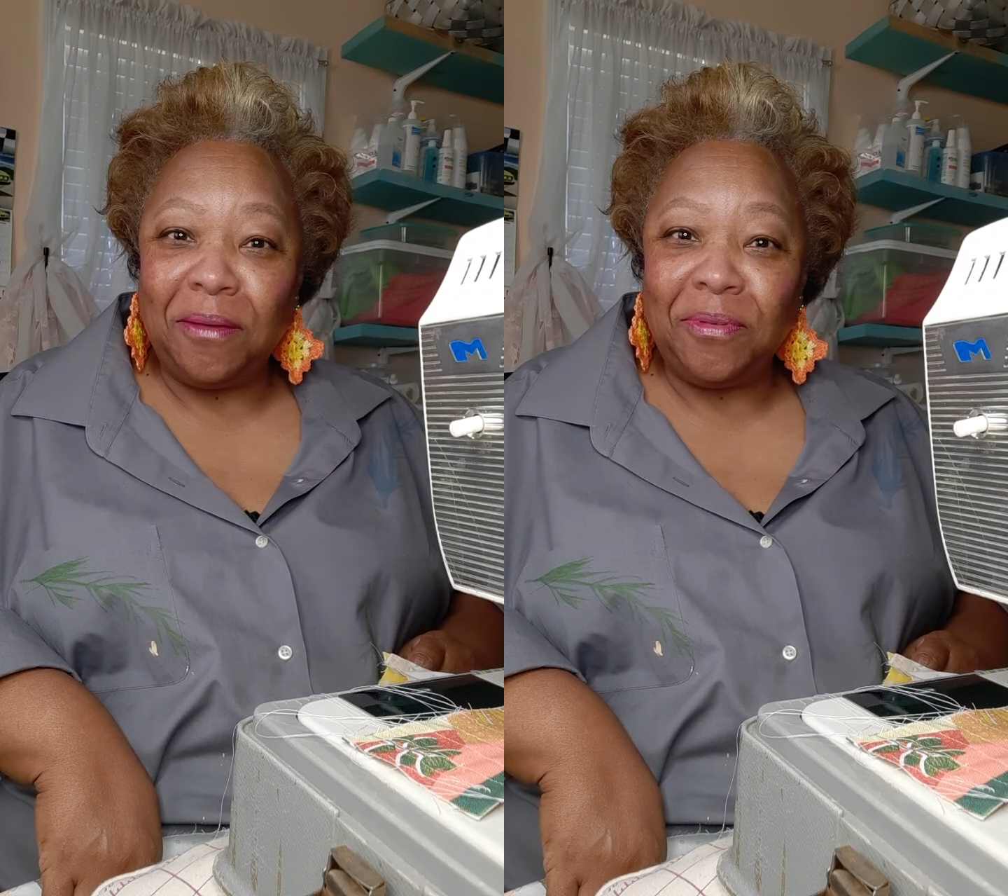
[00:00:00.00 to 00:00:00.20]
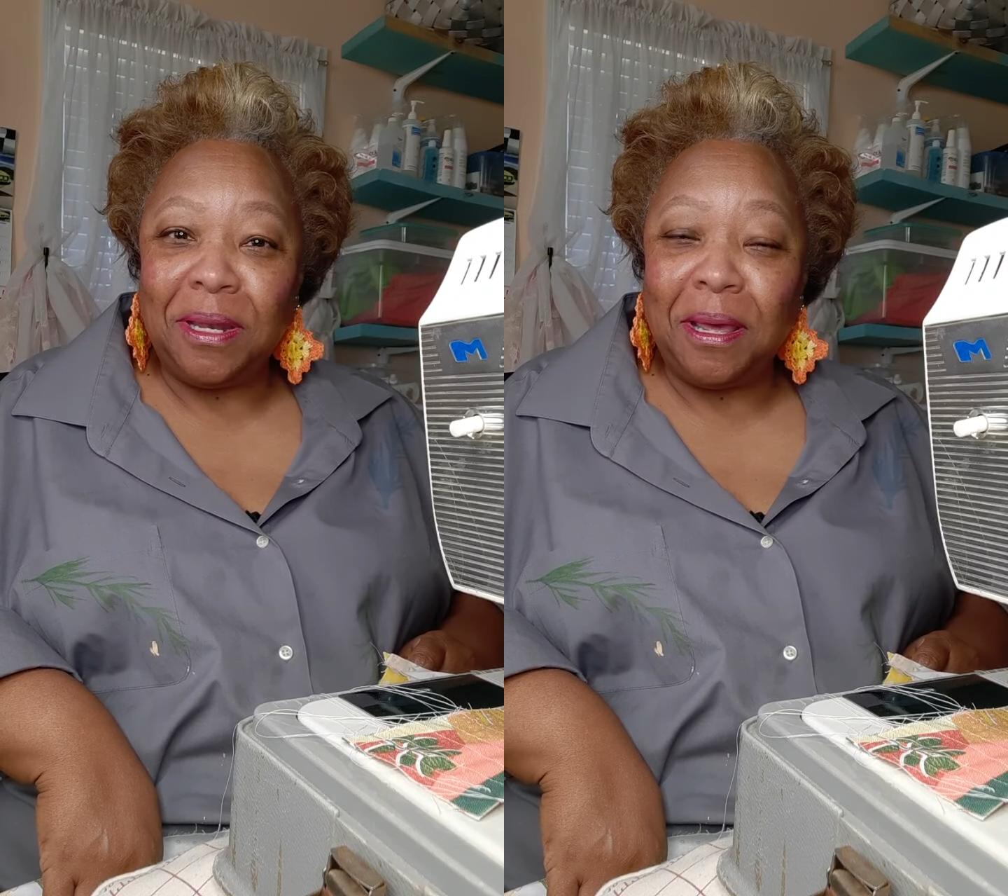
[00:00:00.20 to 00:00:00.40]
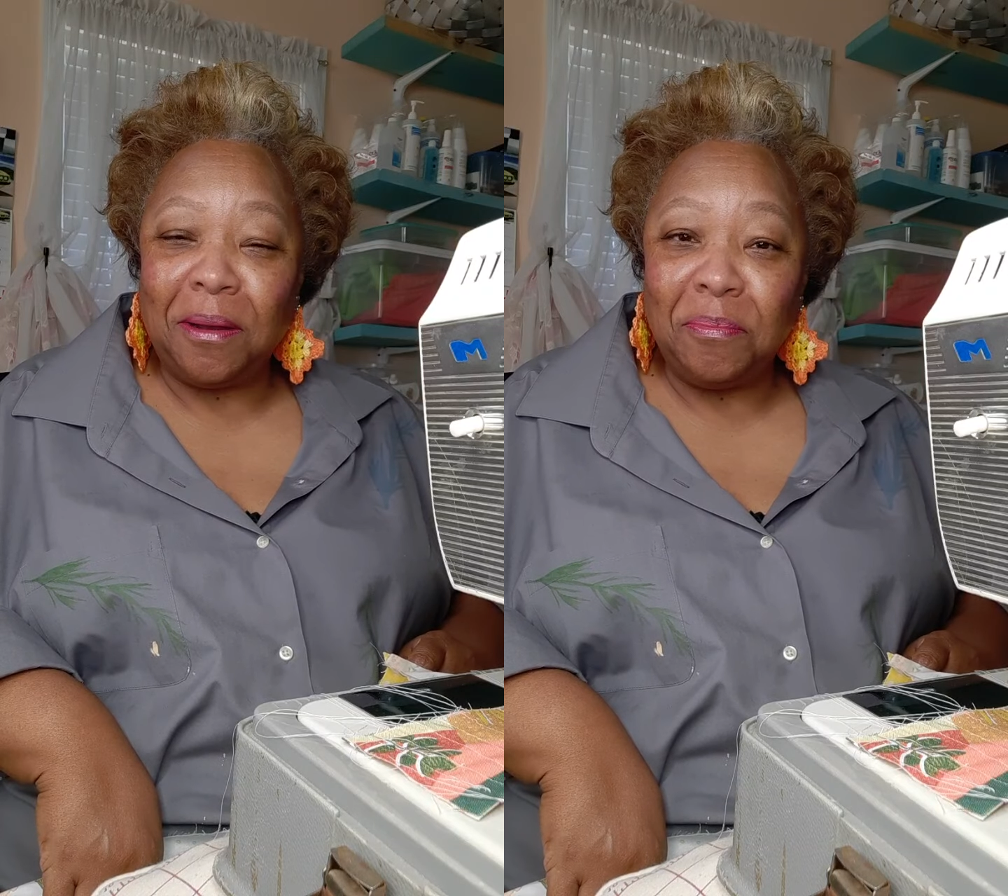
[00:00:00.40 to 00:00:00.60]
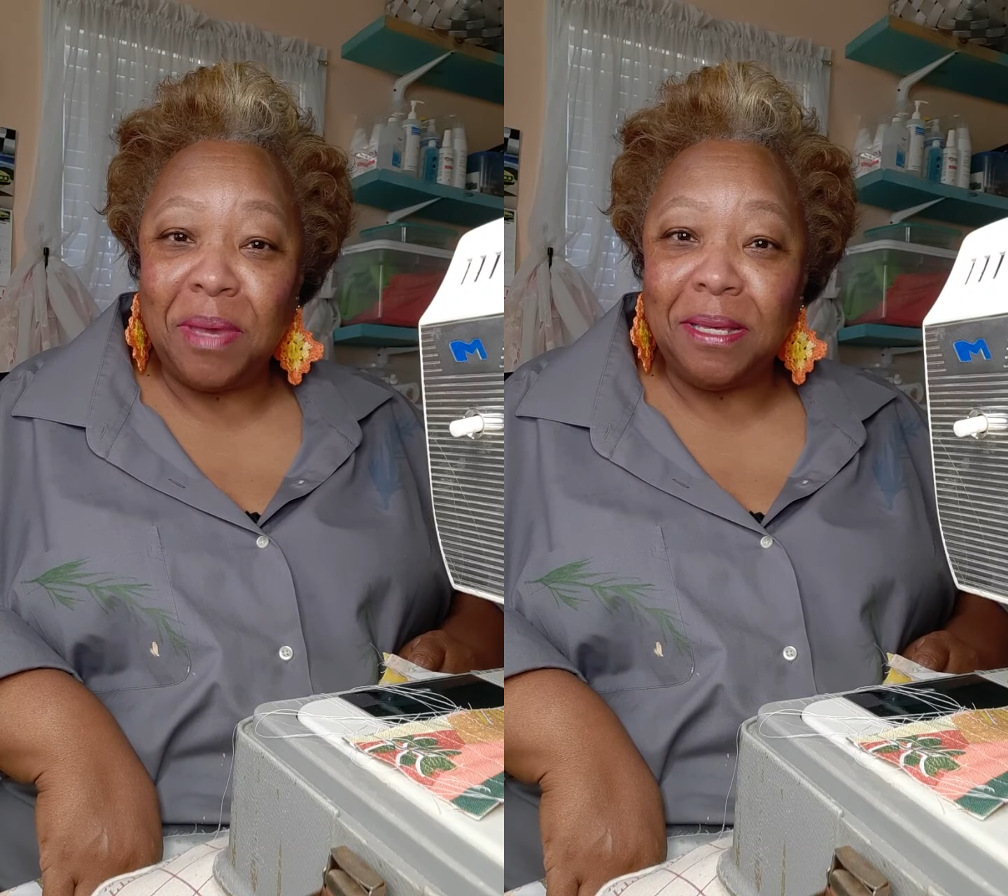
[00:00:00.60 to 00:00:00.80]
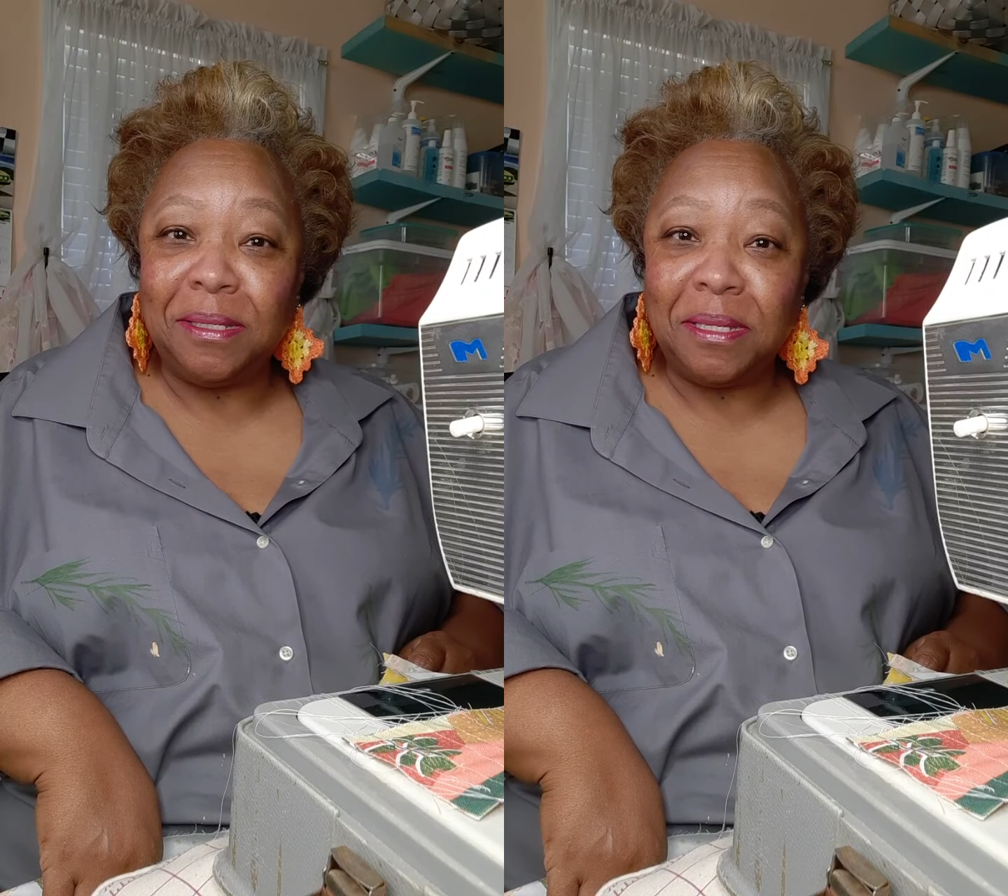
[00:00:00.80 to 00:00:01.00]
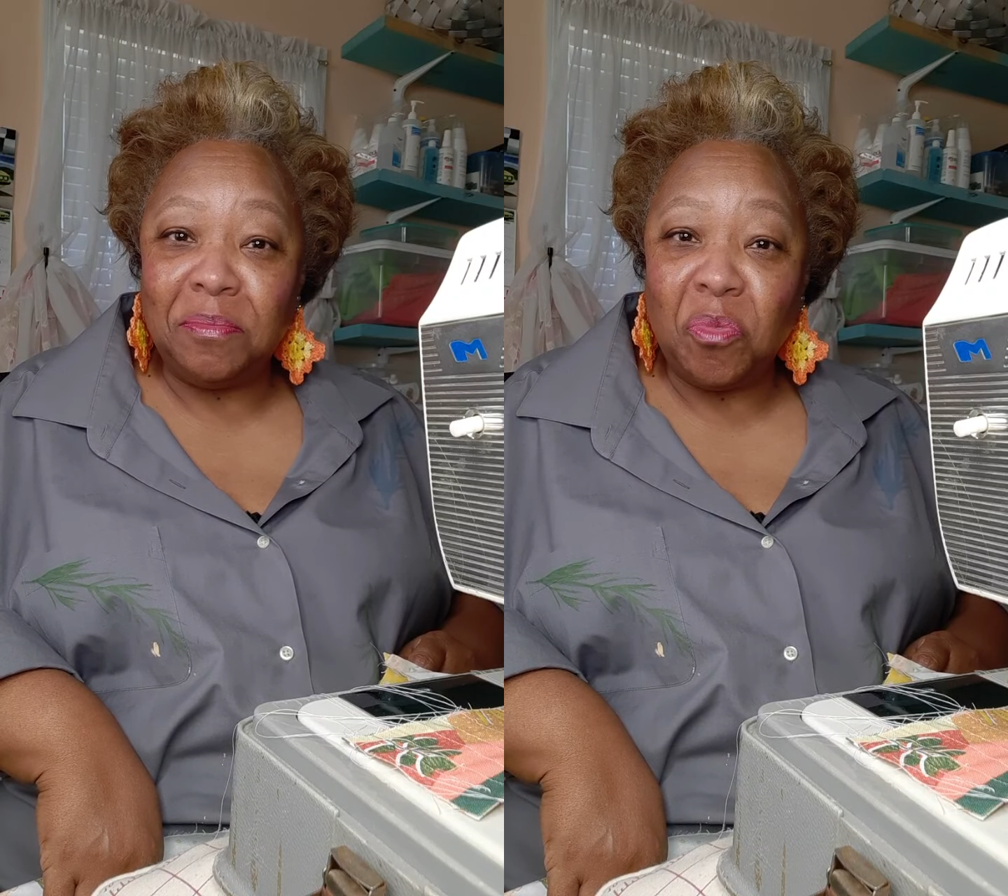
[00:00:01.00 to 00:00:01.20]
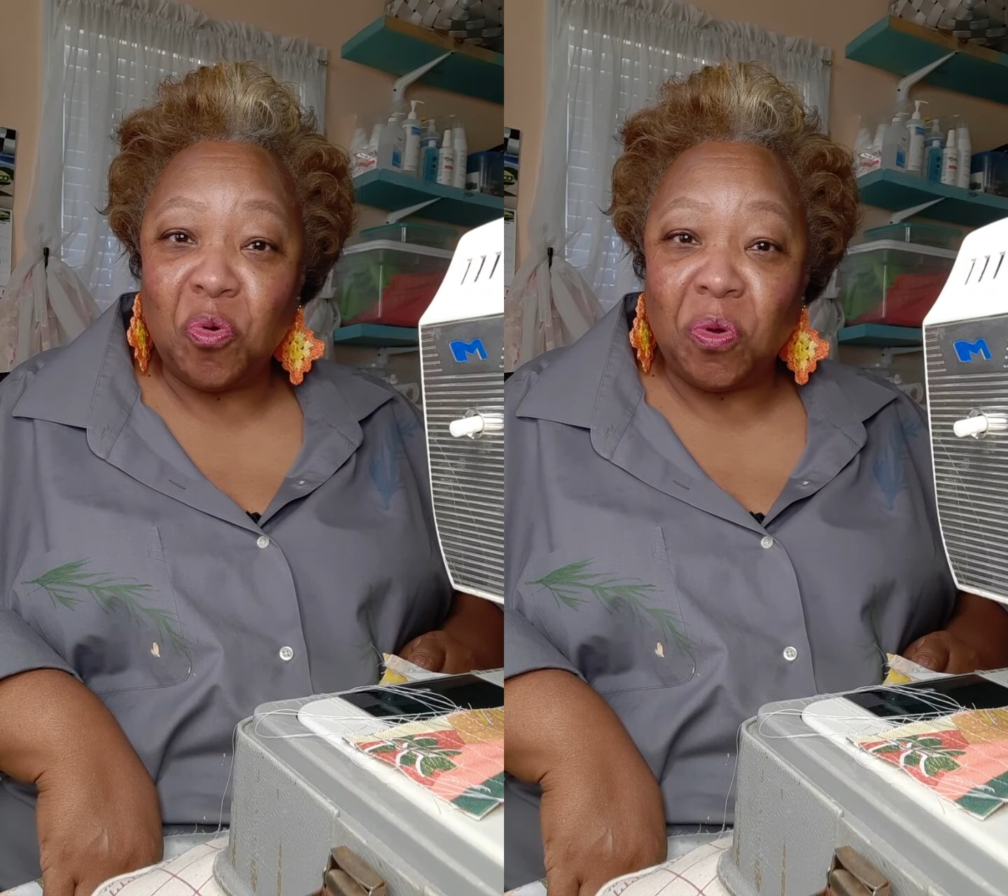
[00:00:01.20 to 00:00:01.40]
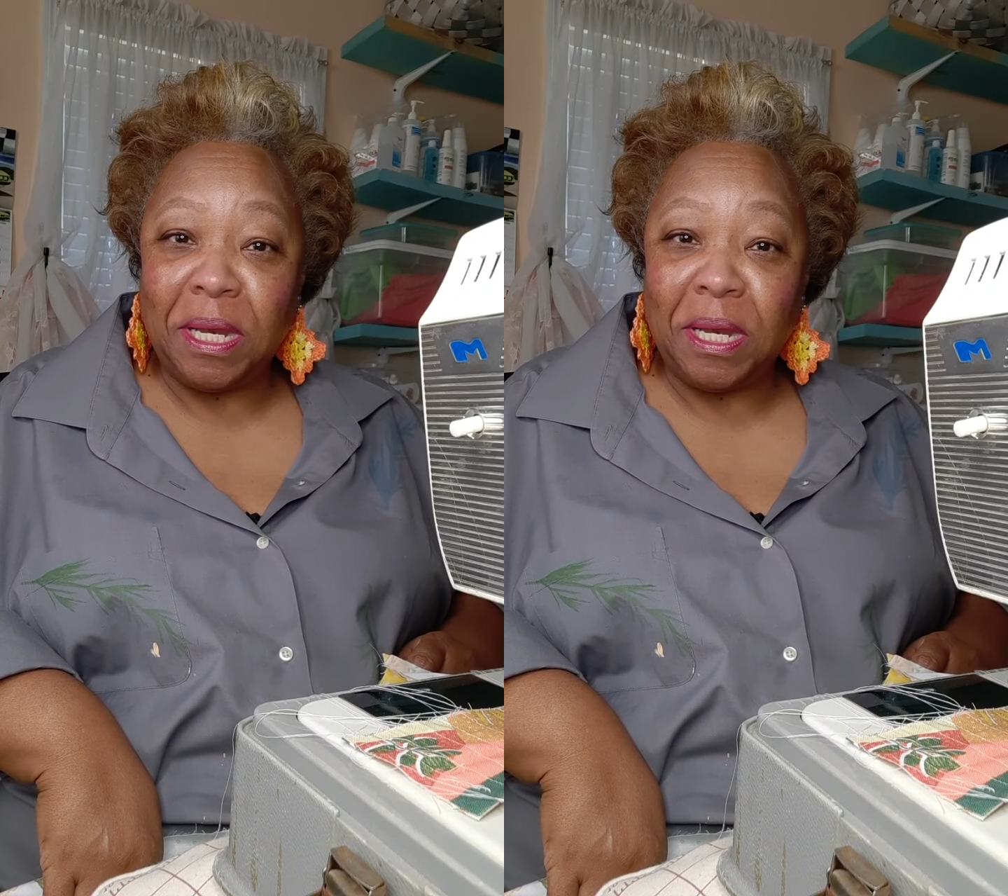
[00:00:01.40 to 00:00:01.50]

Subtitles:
I hope you're having